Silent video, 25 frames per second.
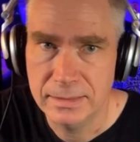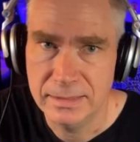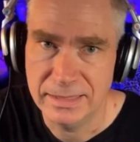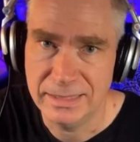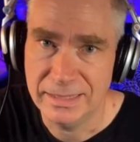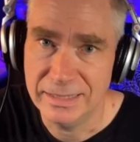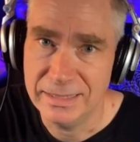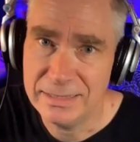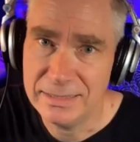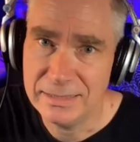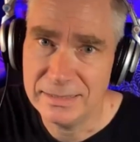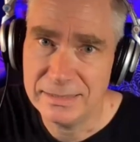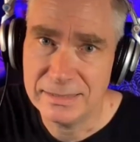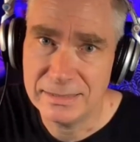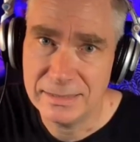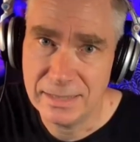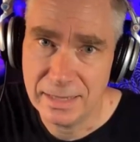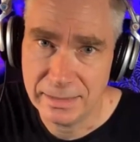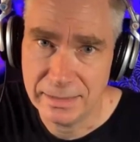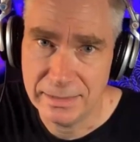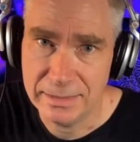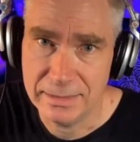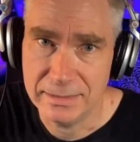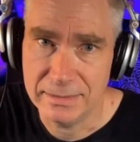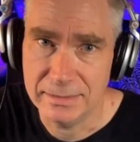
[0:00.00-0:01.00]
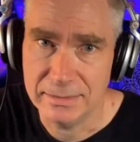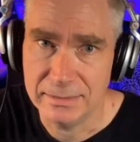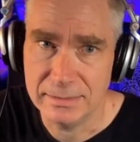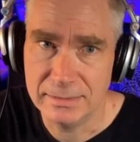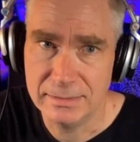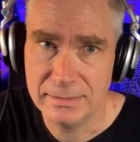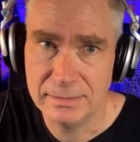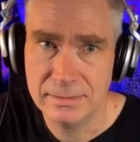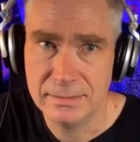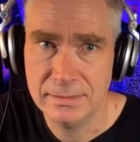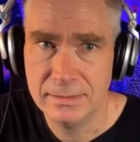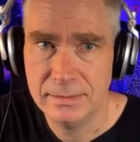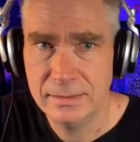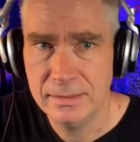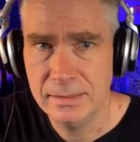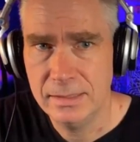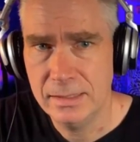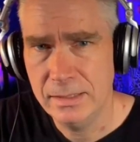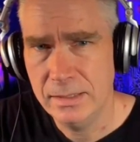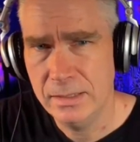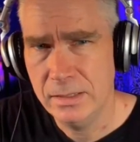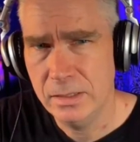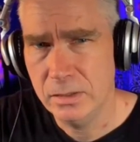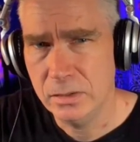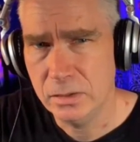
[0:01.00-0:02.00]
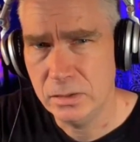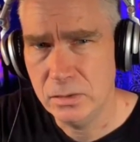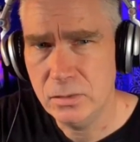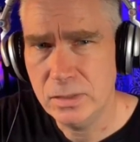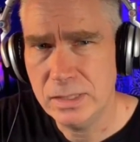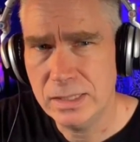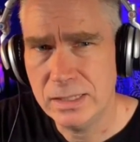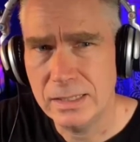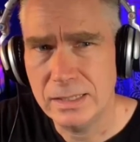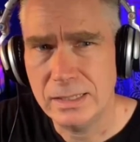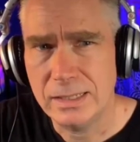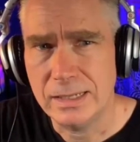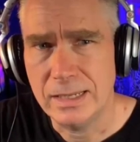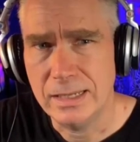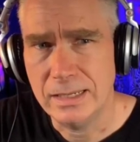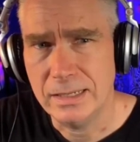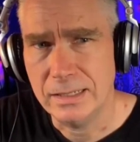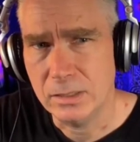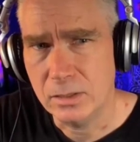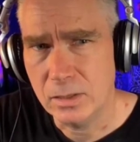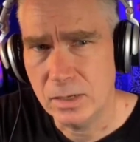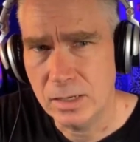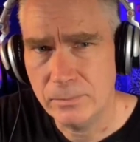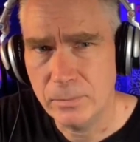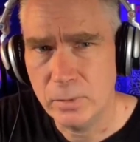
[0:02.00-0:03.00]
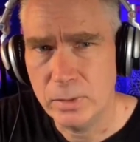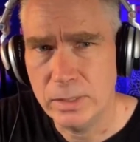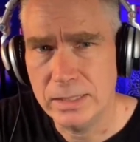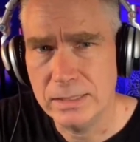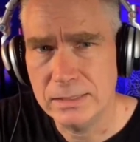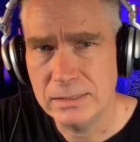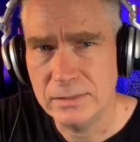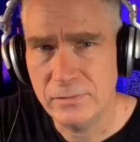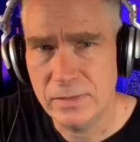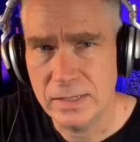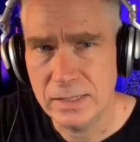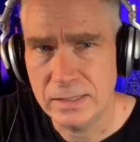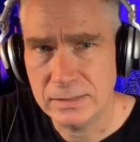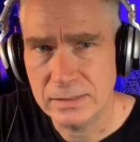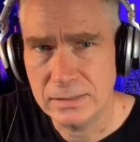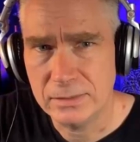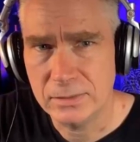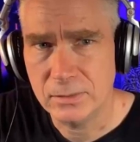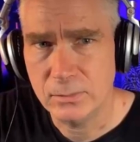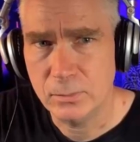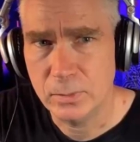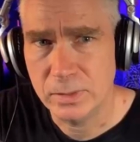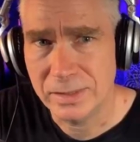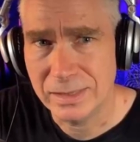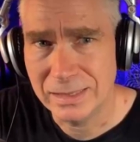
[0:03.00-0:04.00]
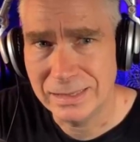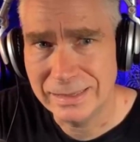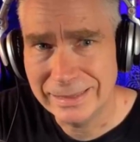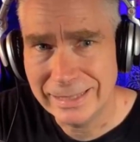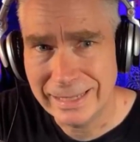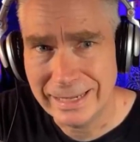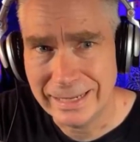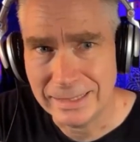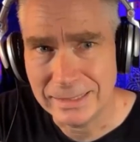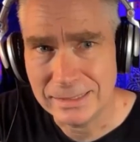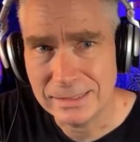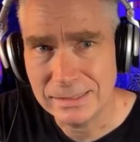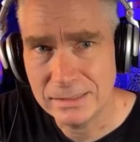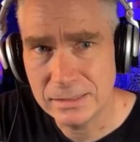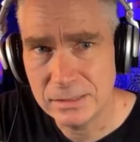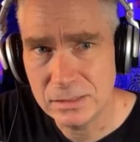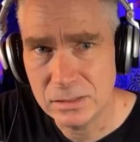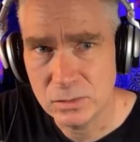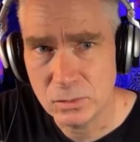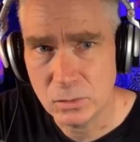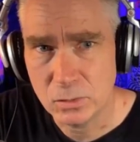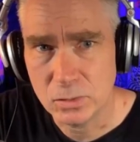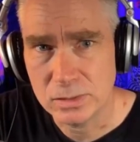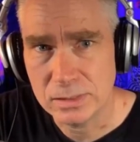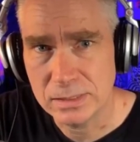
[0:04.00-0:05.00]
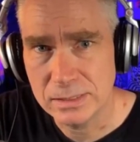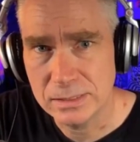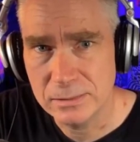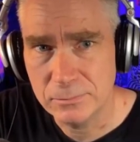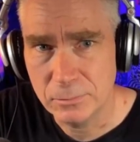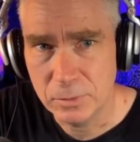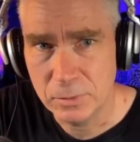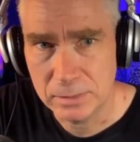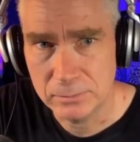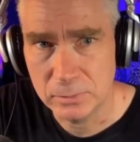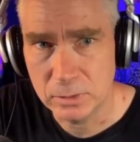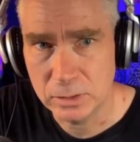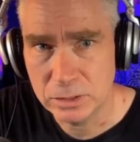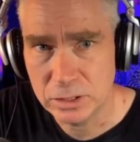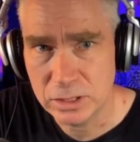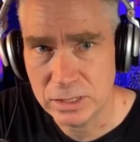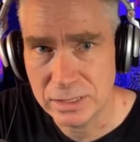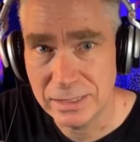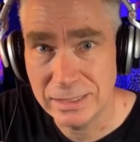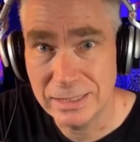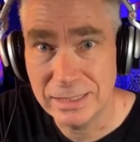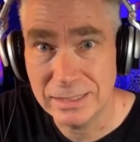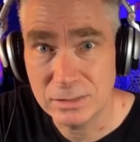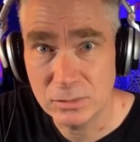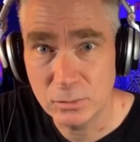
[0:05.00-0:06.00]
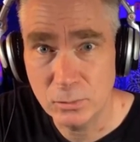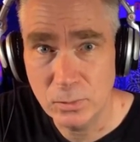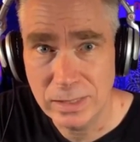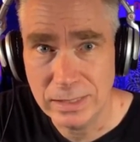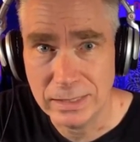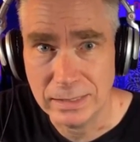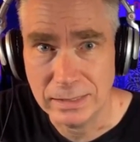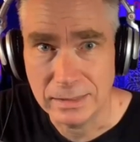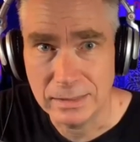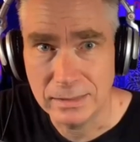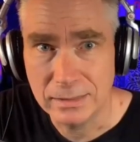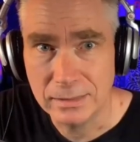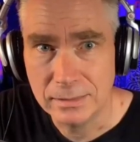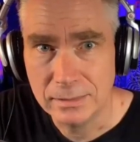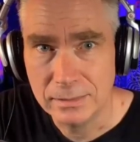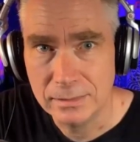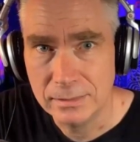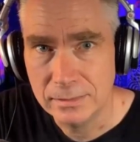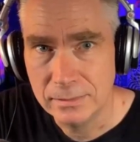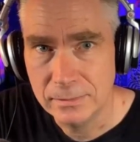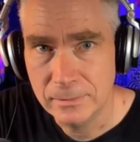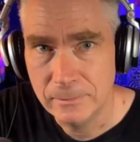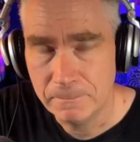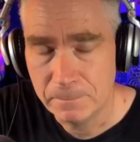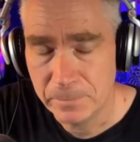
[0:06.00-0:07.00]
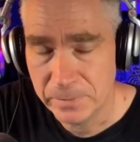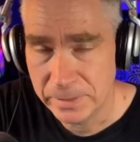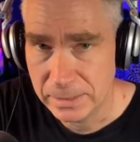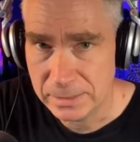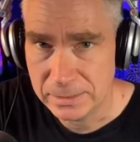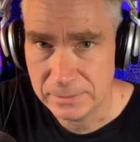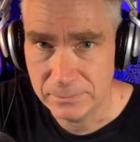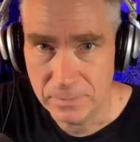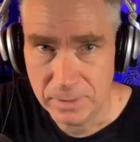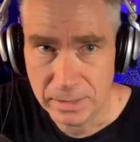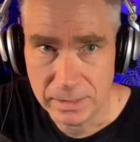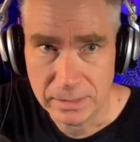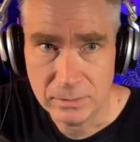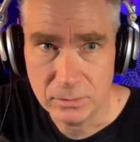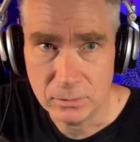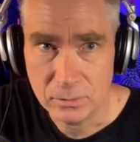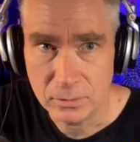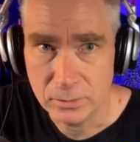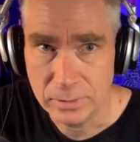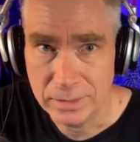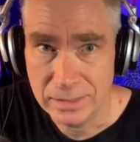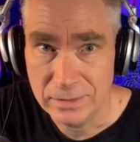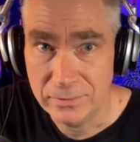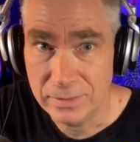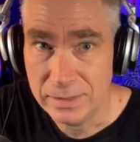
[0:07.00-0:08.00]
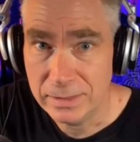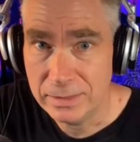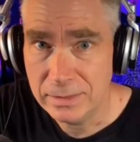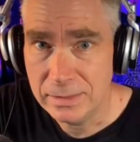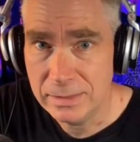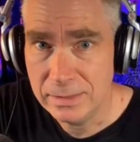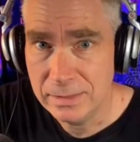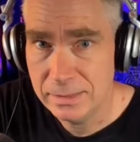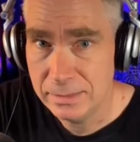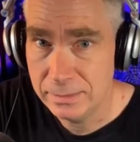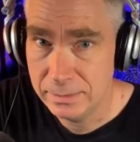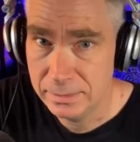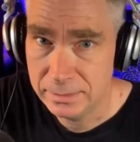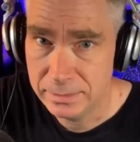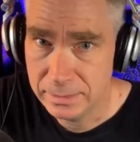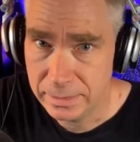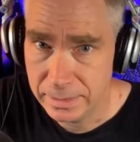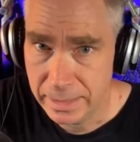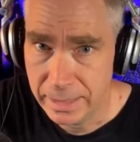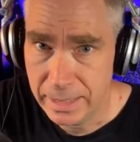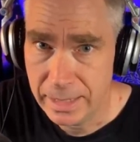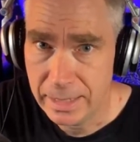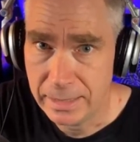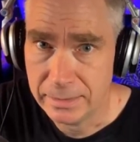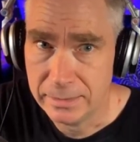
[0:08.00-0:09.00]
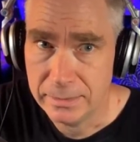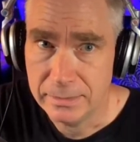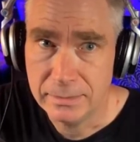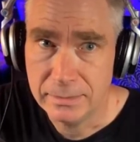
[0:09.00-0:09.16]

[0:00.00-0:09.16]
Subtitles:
In seconds, you get a comprehensive answer with links to sources published this week, this month, or even today.